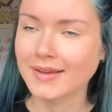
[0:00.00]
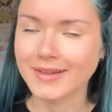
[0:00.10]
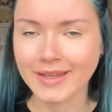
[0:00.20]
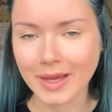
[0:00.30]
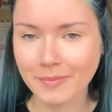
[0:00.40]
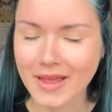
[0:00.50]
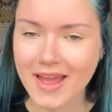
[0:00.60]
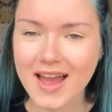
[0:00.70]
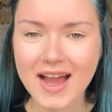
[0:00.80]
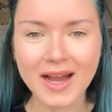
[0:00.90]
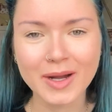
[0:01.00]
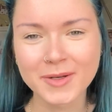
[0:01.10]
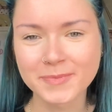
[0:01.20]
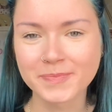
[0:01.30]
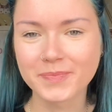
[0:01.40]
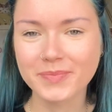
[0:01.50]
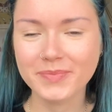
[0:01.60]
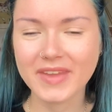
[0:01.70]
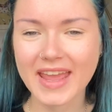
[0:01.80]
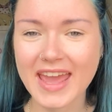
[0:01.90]
yeah. And
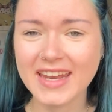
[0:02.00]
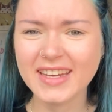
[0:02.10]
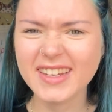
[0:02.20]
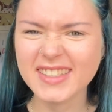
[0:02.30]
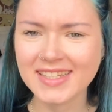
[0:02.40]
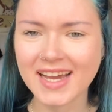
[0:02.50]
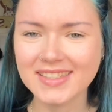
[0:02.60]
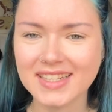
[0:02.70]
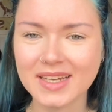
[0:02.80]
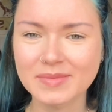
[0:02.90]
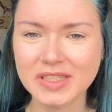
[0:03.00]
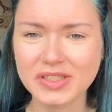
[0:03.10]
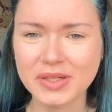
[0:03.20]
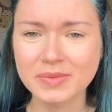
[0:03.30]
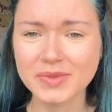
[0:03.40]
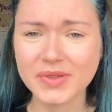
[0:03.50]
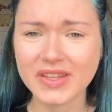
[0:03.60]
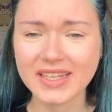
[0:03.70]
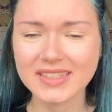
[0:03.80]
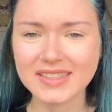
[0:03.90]
it is hard to come to terms with
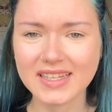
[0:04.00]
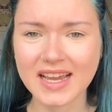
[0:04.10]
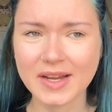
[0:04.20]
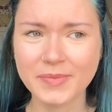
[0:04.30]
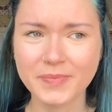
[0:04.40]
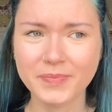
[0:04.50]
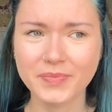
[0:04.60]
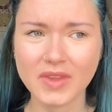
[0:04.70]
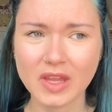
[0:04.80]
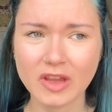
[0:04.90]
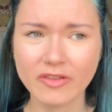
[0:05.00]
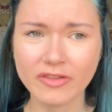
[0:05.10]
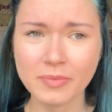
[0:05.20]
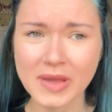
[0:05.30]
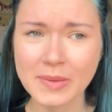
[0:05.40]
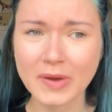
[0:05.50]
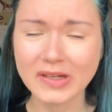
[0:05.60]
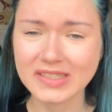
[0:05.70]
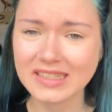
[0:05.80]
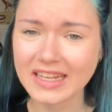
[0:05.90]
things. For me
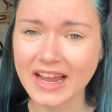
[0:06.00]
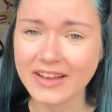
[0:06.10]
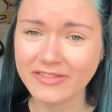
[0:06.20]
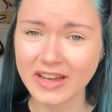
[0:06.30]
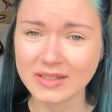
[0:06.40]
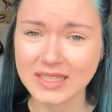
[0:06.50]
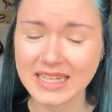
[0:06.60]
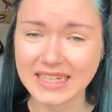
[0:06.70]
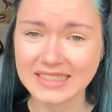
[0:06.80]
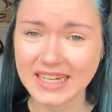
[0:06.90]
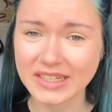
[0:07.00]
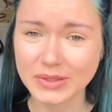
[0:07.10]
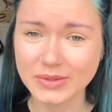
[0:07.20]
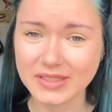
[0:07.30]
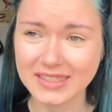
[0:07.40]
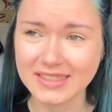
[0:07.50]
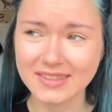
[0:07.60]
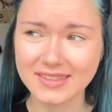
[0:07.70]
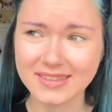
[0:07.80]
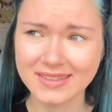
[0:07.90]
personally, I found getting
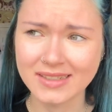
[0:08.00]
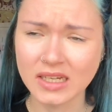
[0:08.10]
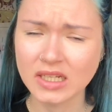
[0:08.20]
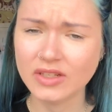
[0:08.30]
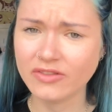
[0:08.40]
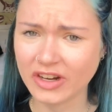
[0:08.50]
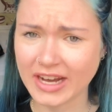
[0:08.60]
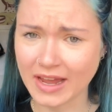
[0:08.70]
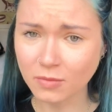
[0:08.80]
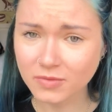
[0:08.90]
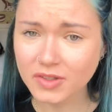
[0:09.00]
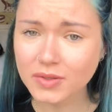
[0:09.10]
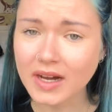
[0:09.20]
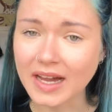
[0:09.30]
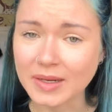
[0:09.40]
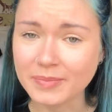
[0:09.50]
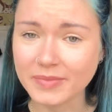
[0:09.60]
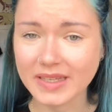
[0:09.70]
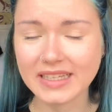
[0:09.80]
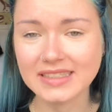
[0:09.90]
diagnoses very helpful,
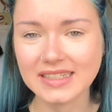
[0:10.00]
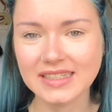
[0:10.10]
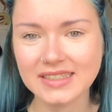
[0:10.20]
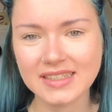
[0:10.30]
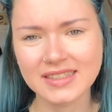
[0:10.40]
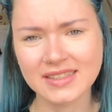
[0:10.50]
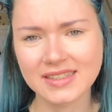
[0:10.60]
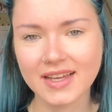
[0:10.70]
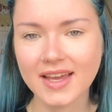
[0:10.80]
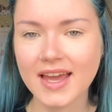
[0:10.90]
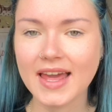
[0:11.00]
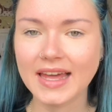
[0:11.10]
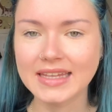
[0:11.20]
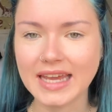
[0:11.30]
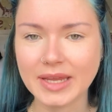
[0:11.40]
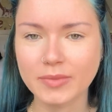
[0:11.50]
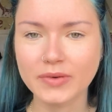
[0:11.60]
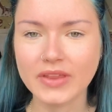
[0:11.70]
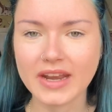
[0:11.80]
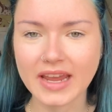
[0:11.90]
because it is a
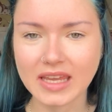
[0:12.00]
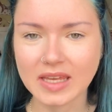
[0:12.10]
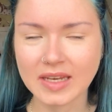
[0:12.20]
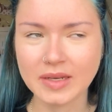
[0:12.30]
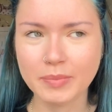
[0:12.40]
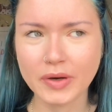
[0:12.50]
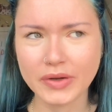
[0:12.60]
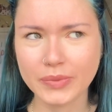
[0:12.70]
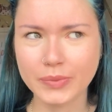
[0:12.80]
label that I can put